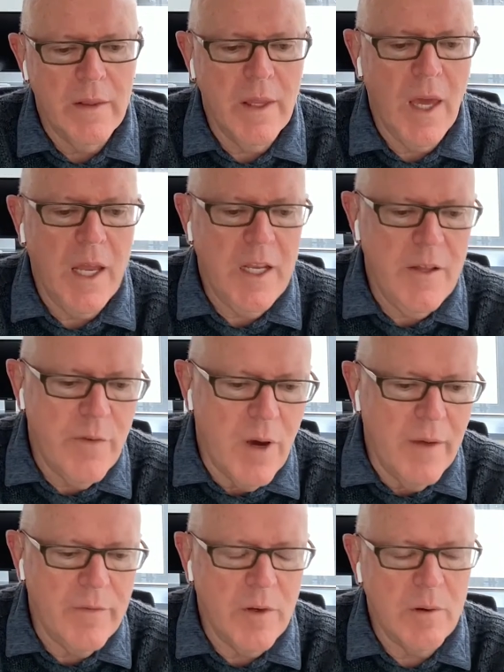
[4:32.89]
the
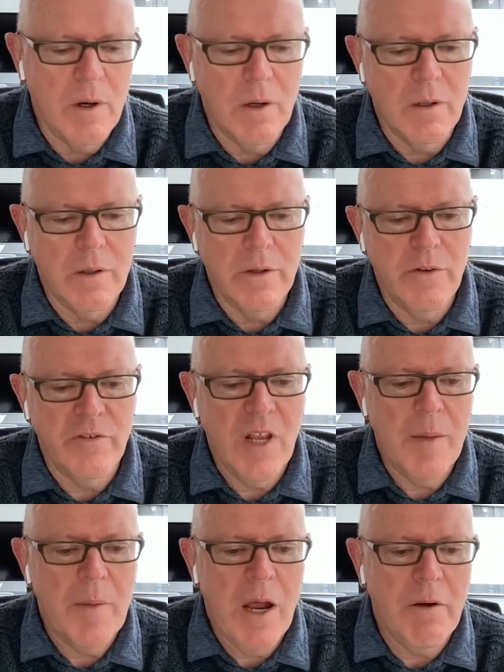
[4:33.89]
eighty-five year old who's
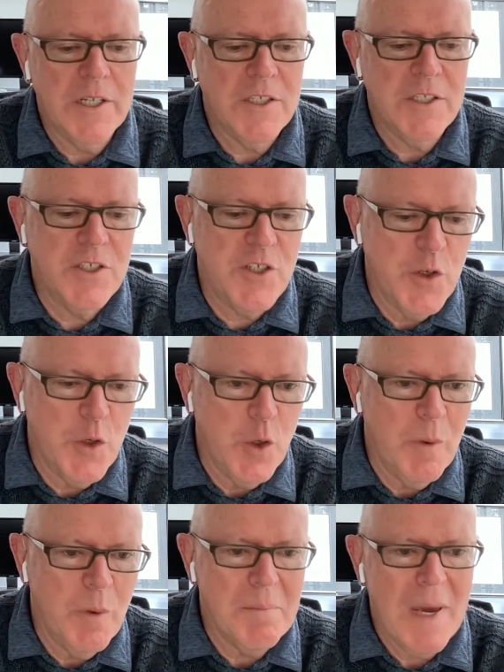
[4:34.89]
an M R S
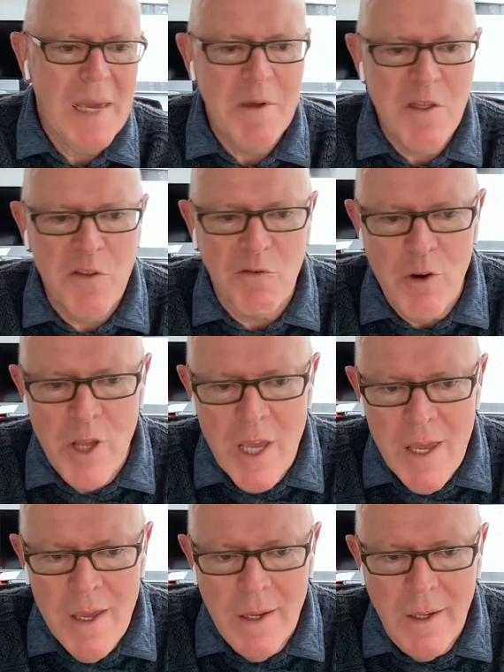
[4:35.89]
two, but maybe
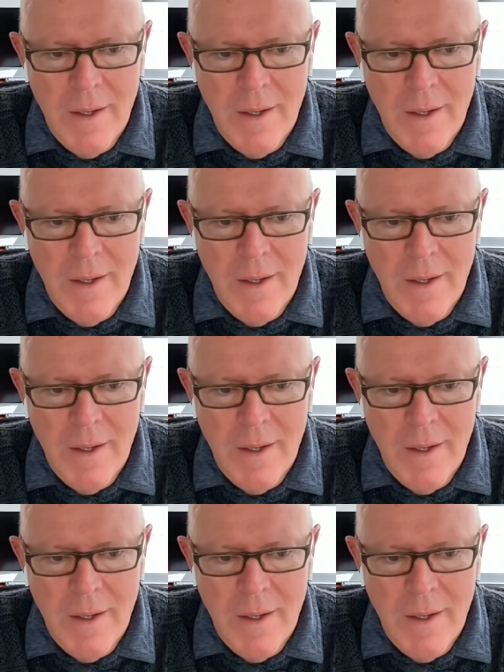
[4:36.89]
three,